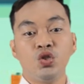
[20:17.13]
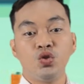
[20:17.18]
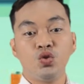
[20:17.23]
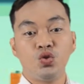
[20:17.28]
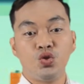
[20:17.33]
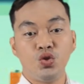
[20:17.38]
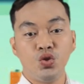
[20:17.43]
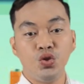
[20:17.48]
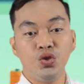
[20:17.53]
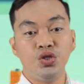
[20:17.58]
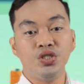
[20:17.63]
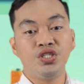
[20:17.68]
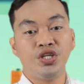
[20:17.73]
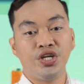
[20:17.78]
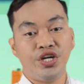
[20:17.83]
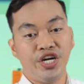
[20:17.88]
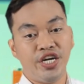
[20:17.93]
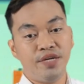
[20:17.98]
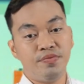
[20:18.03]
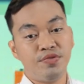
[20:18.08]
Two
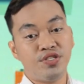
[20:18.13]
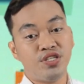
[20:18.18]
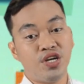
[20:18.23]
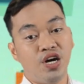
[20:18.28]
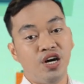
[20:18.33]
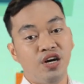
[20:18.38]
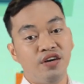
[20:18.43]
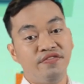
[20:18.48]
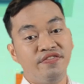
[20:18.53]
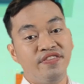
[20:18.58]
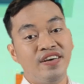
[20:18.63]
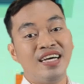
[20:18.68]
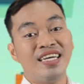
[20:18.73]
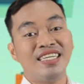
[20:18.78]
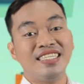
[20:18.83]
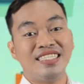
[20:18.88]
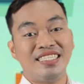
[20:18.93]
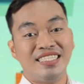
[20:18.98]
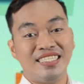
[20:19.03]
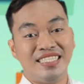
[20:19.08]
terms of
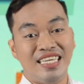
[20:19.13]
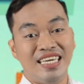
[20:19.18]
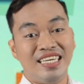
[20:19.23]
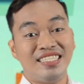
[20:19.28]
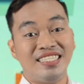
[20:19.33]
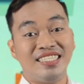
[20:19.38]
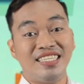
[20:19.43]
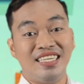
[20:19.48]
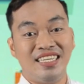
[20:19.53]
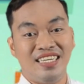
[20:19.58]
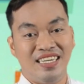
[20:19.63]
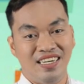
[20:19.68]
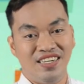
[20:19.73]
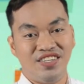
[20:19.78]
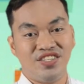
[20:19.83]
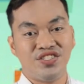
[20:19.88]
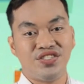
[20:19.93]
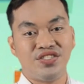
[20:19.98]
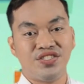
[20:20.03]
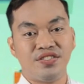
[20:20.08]
6
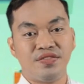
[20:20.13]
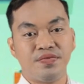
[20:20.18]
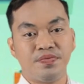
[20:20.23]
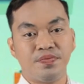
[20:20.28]
years.